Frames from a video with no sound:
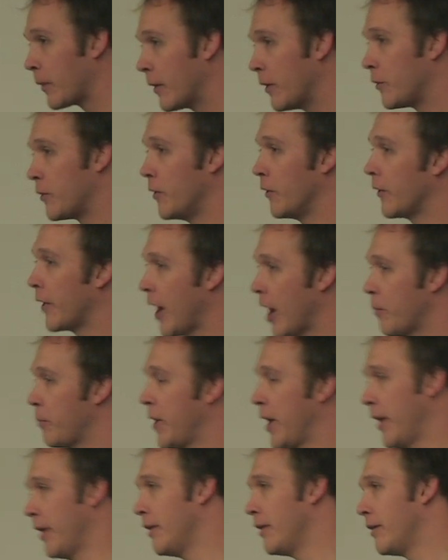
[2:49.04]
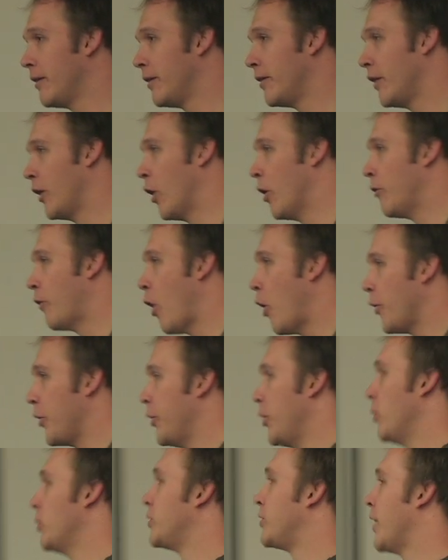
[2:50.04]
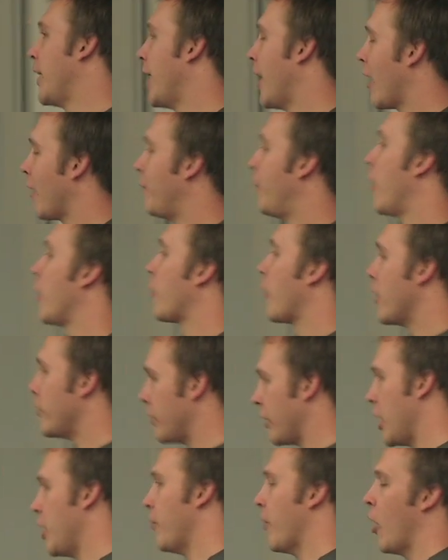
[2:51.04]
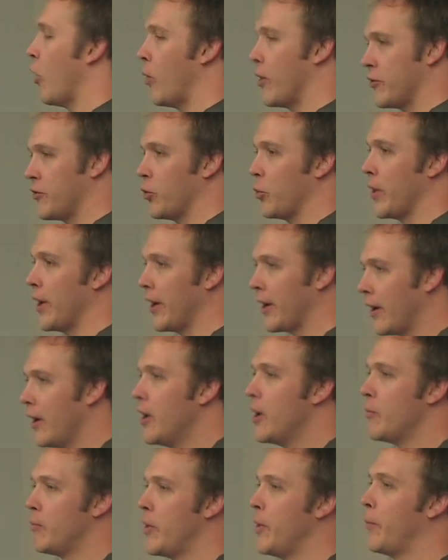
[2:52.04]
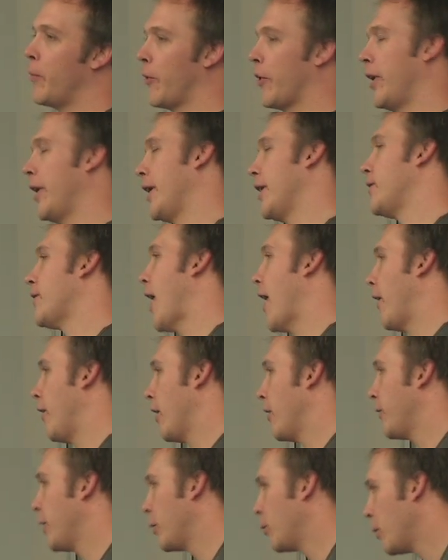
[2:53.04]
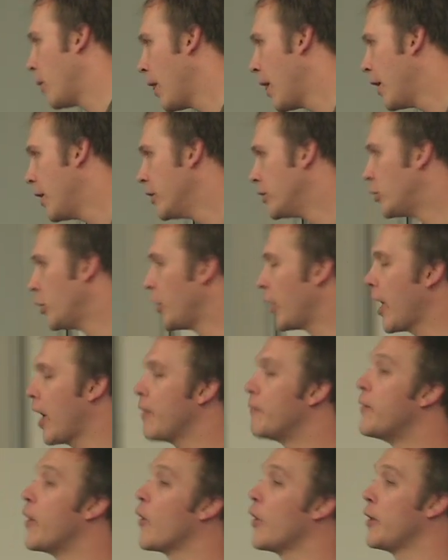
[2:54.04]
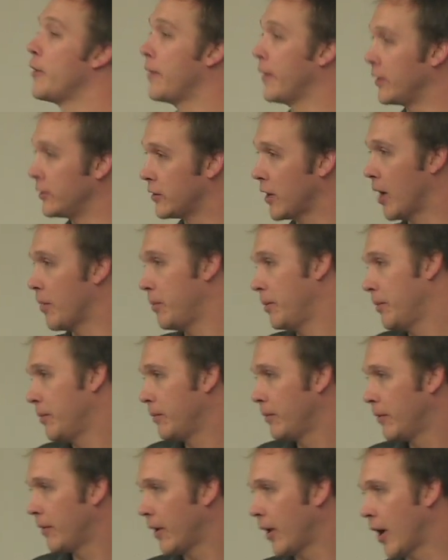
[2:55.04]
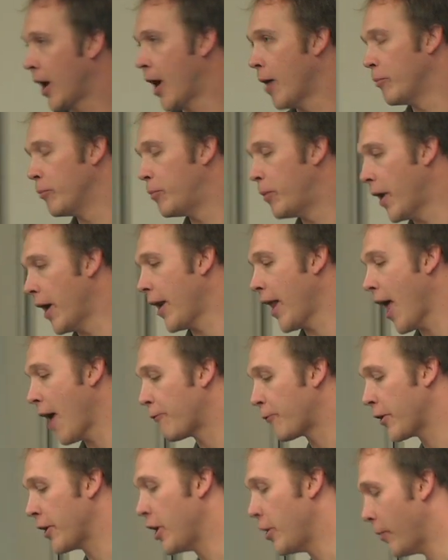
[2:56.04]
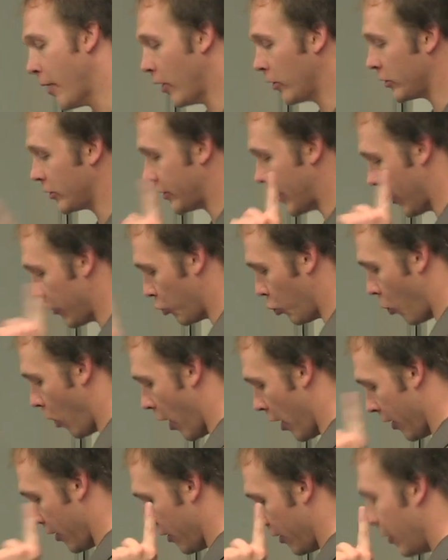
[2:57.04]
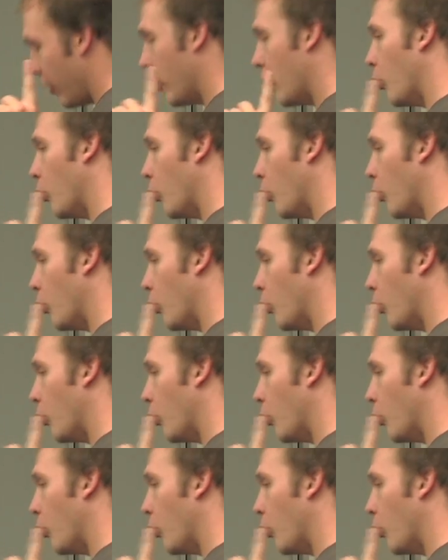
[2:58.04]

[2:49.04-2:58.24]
to your campaign. If all you do is send out a fundraising email once a week, people are going to get tired of it. So you got to vary things up. But every email just has one